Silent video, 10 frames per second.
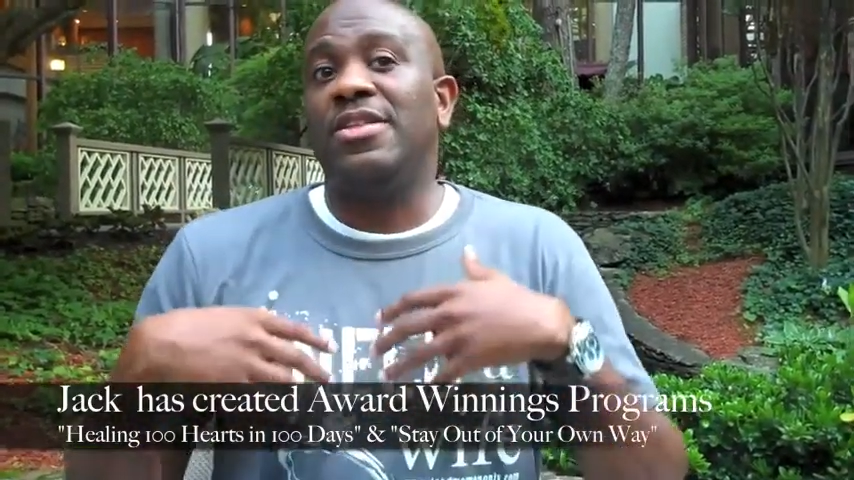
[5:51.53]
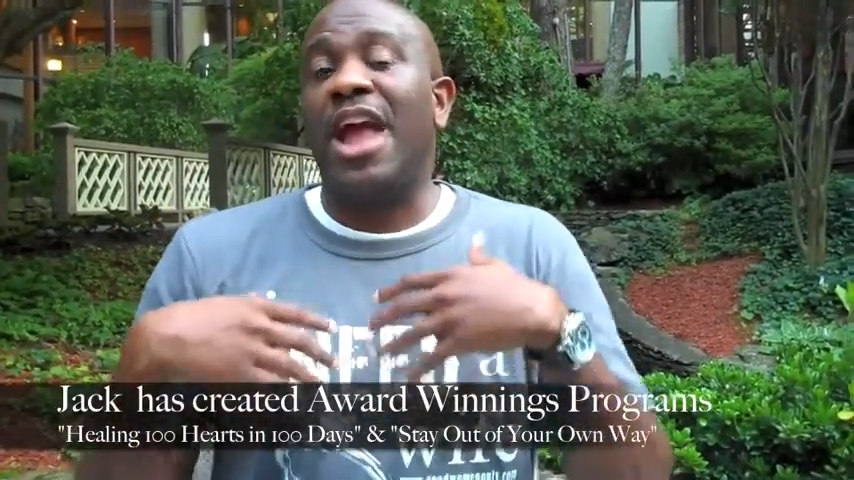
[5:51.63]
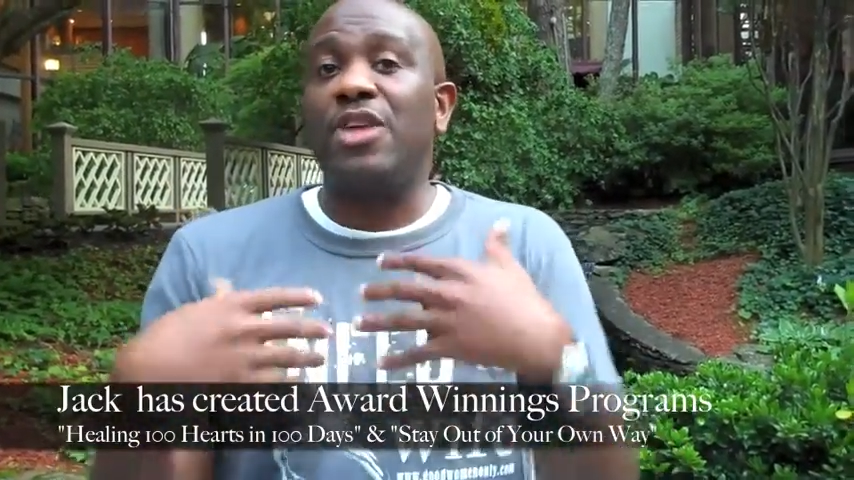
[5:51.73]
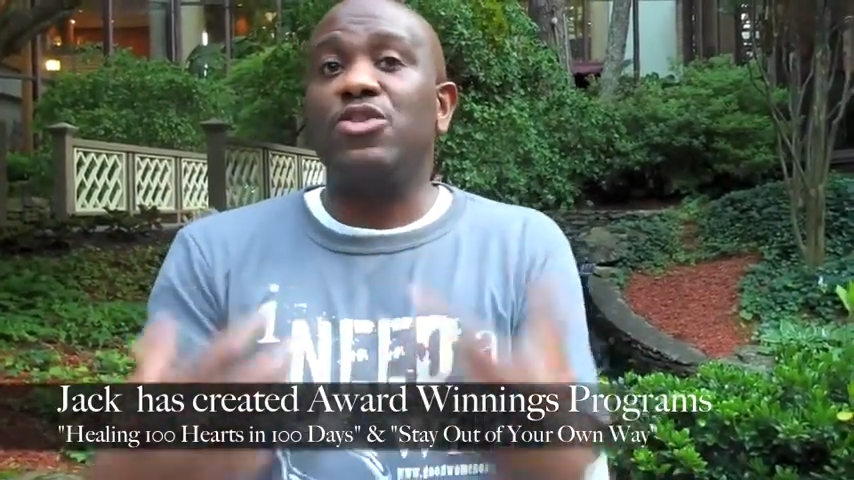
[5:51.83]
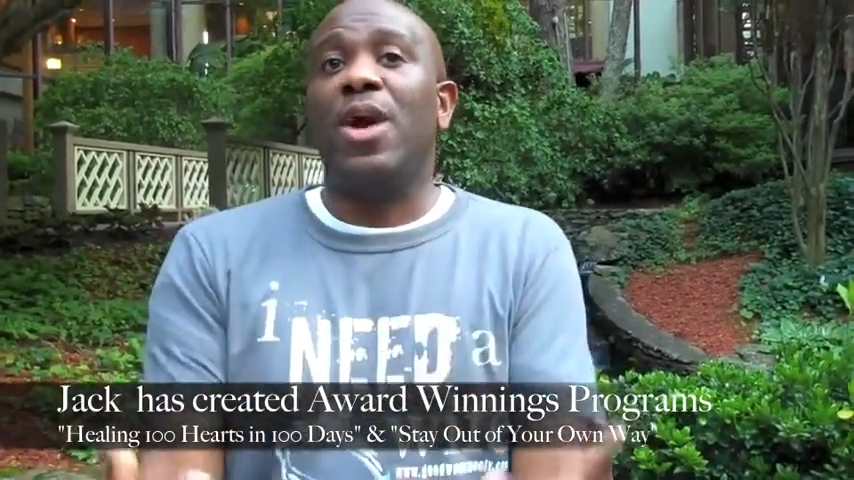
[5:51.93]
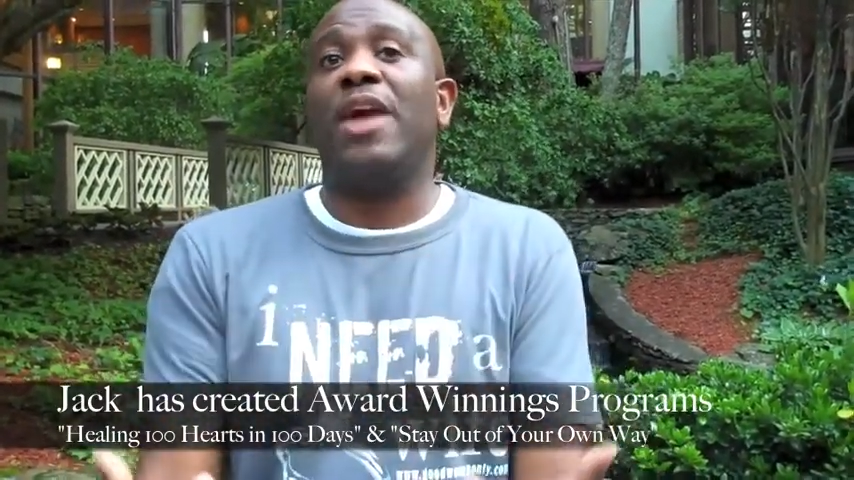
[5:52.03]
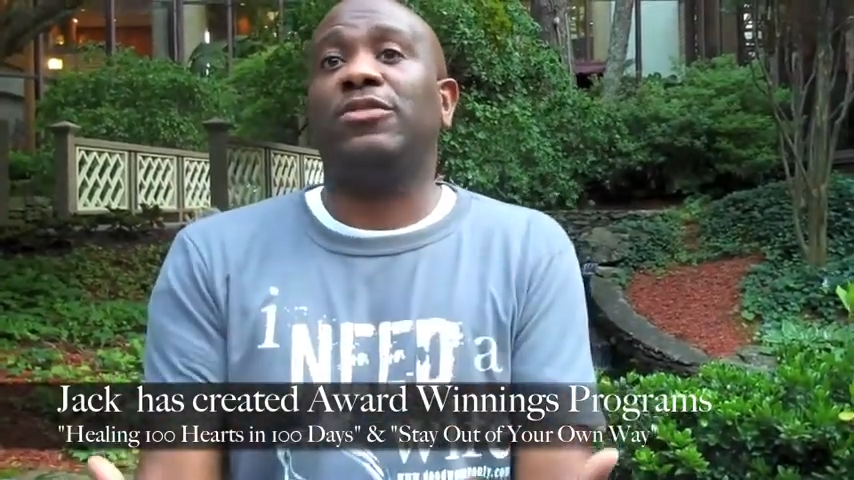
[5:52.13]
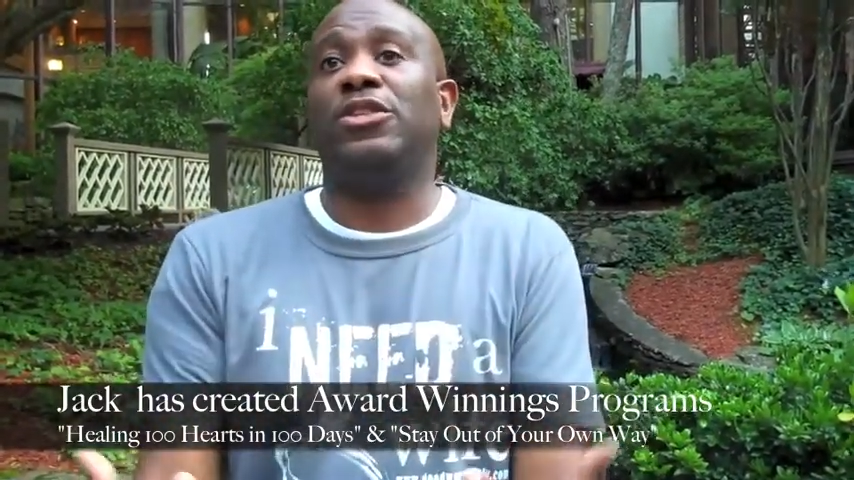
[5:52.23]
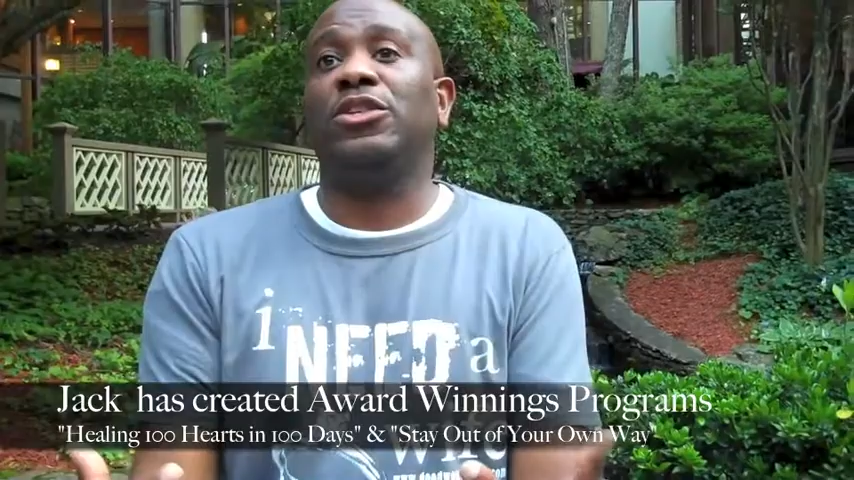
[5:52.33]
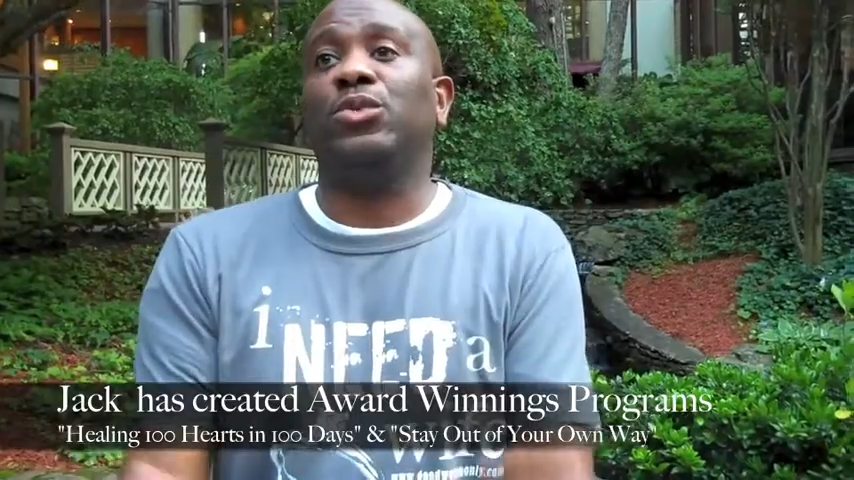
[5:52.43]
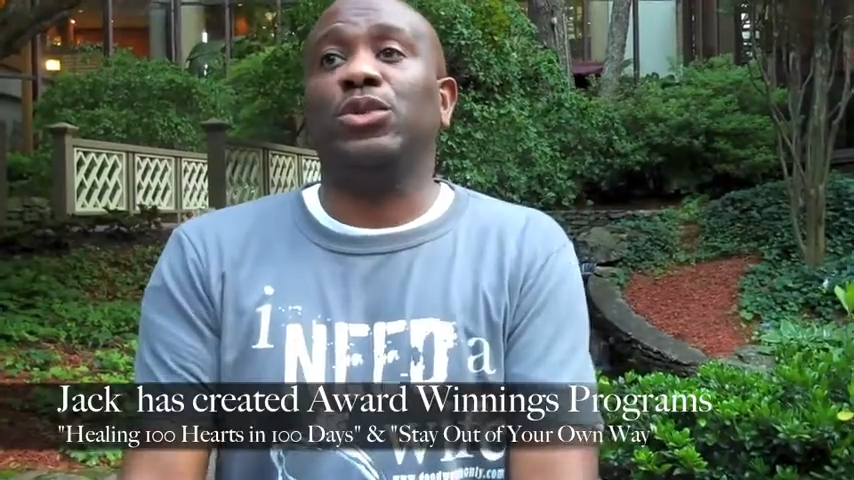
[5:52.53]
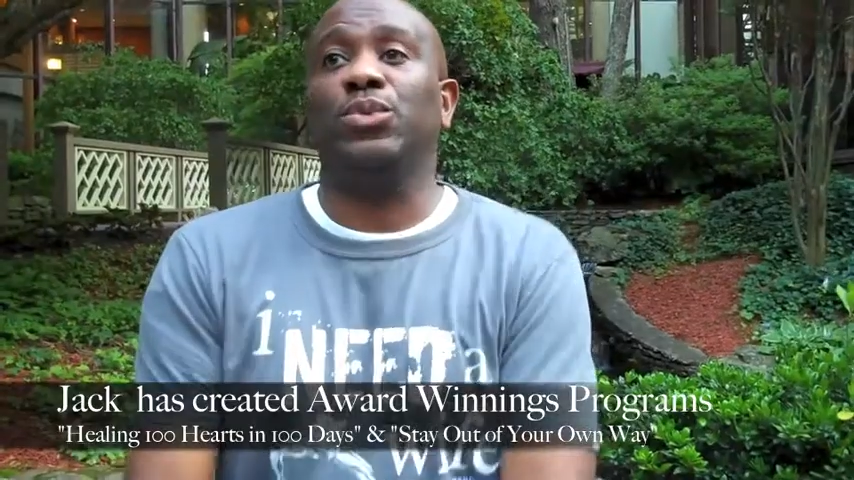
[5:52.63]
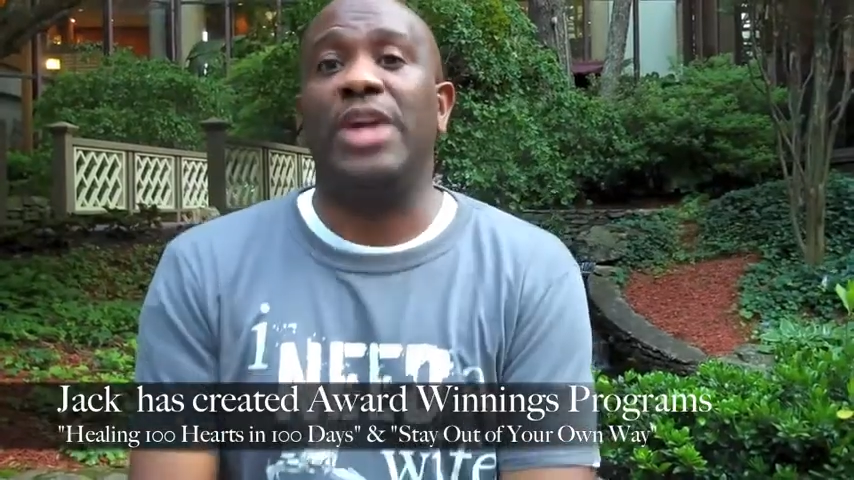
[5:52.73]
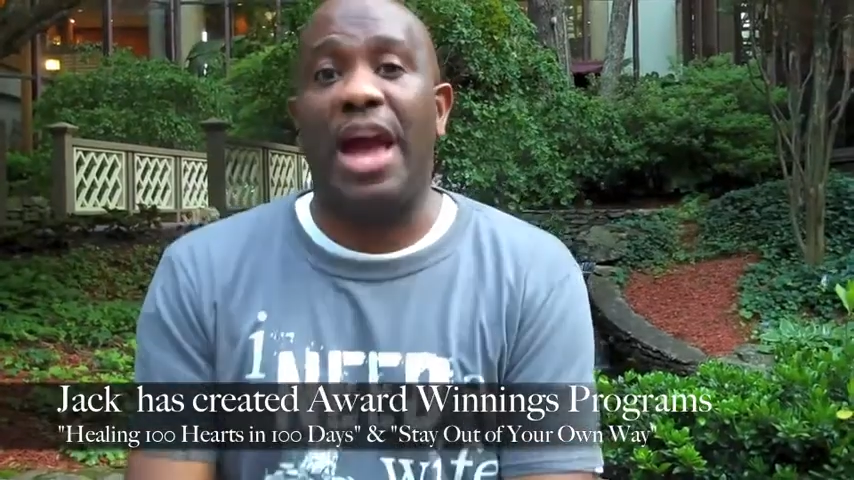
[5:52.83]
now you have to deal with the